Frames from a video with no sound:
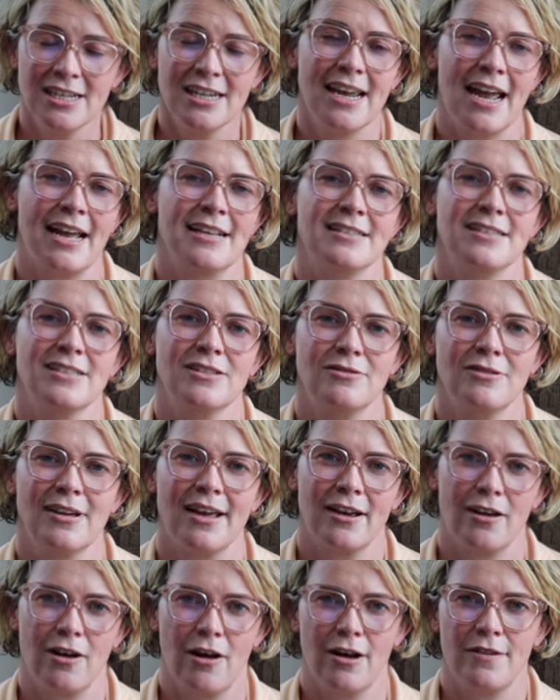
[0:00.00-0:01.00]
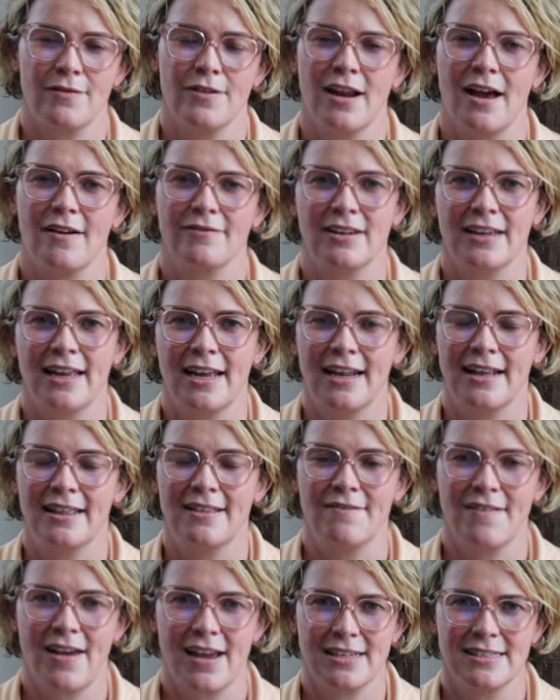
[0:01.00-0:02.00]
you can still get COVID after getting
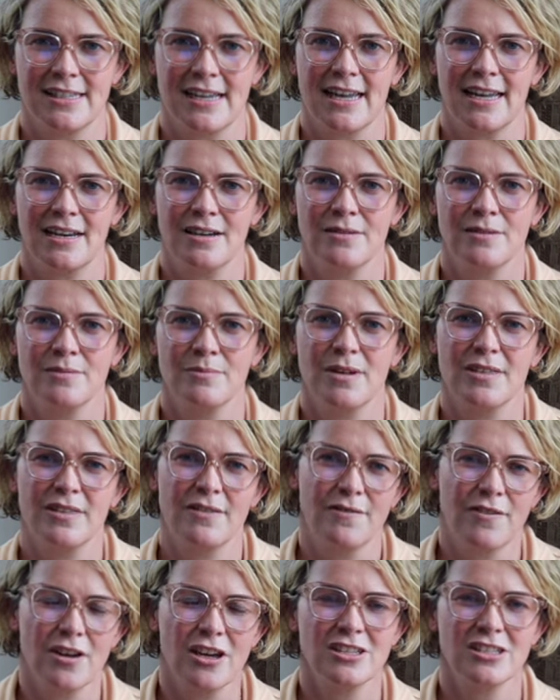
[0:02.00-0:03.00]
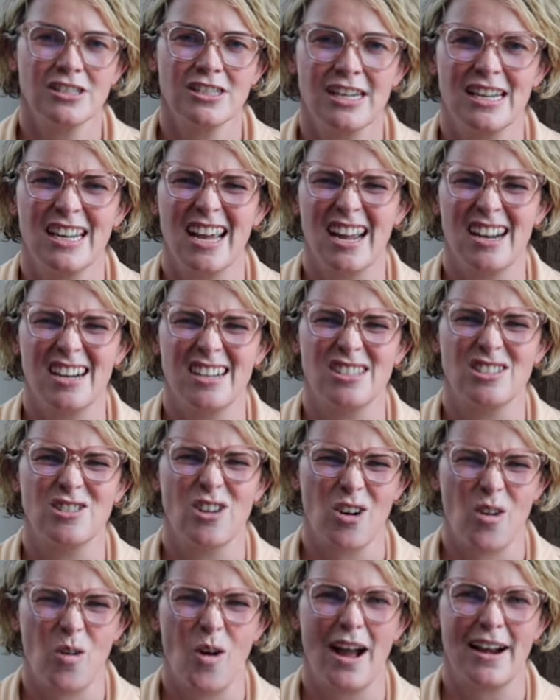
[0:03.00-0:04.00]
the vaccine, but the version you get is
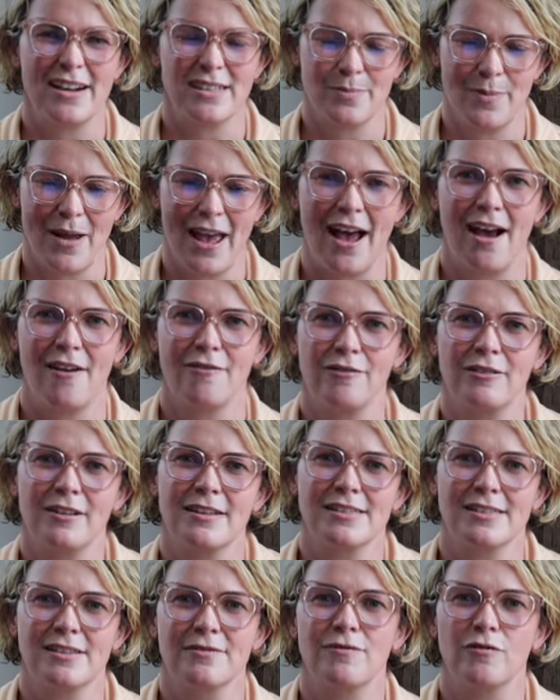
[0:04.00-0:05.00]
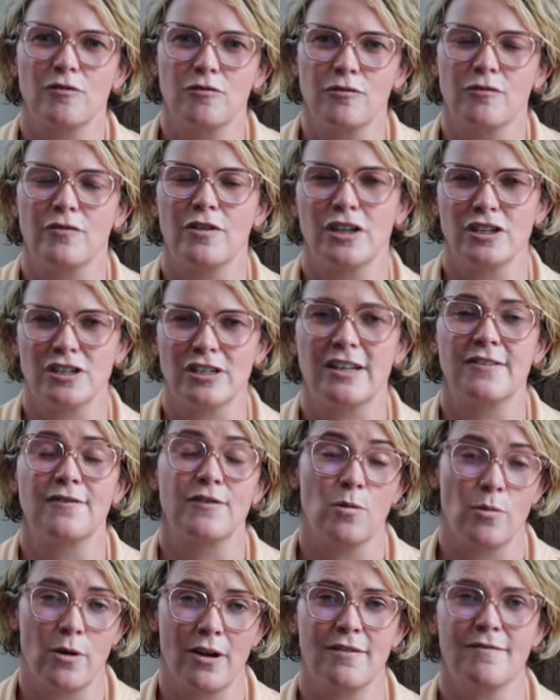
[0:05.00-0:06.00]
not quite as powerful as the full version if
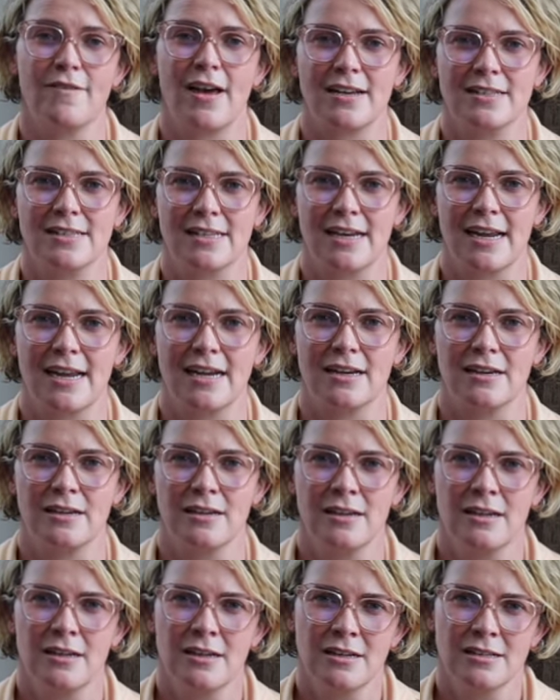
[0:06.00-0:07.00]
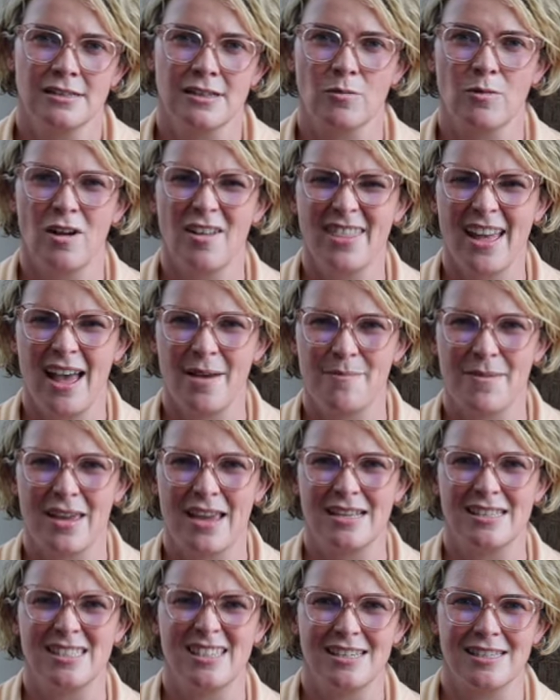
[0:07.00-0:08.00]
you weren't vaccinated. So what that
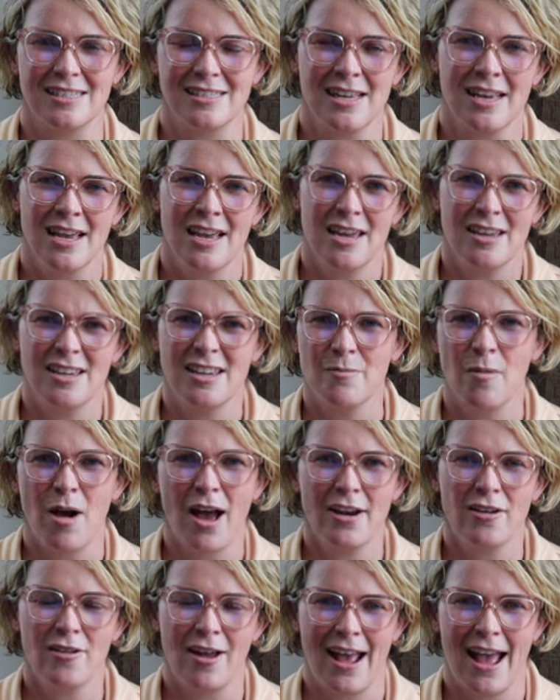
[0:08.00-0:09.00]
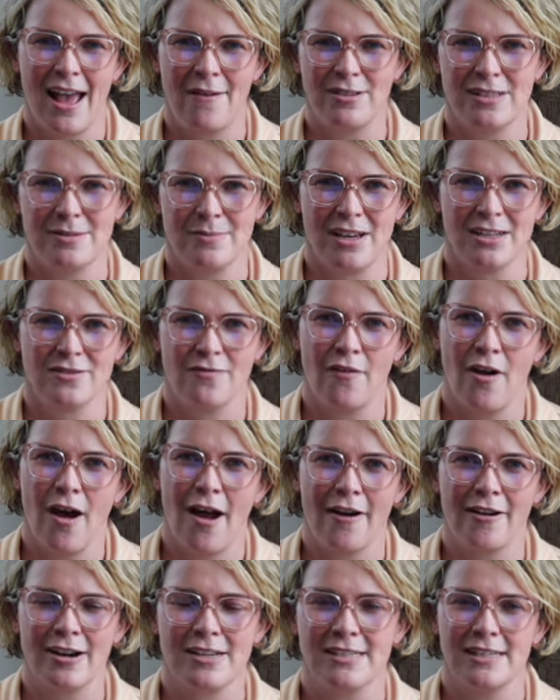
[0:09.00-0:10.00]
means is you might not have as much
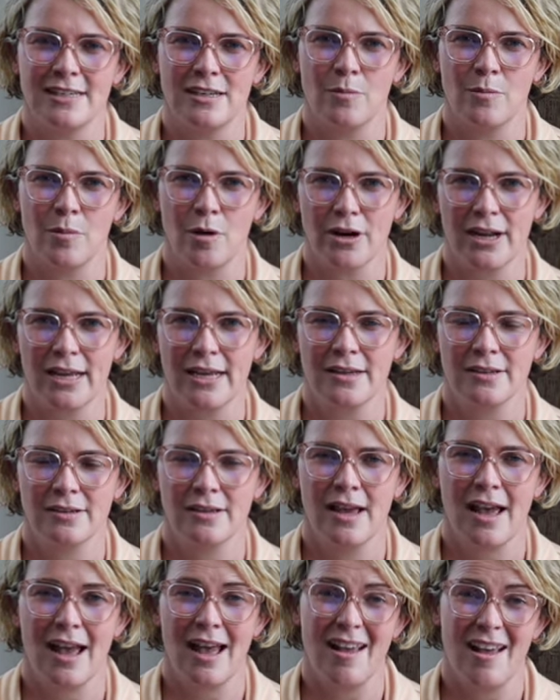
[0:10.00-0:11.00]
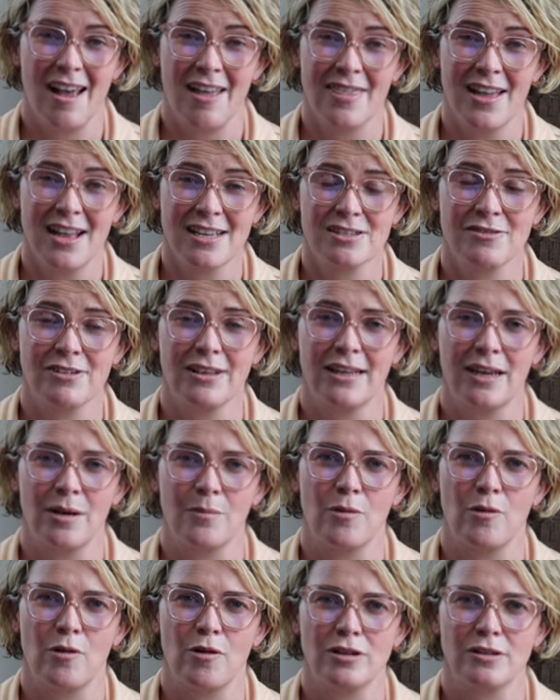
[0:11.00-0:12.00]
virus in your body. And that's really
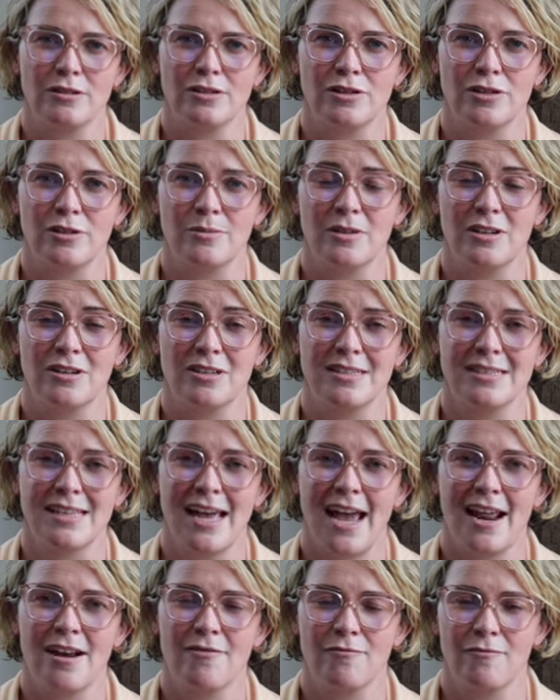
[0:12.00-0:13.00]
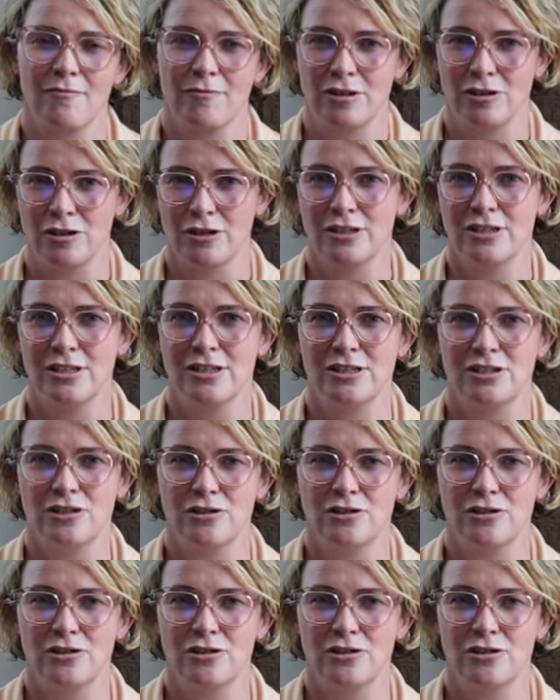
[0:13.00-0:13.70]
important too, because that reduces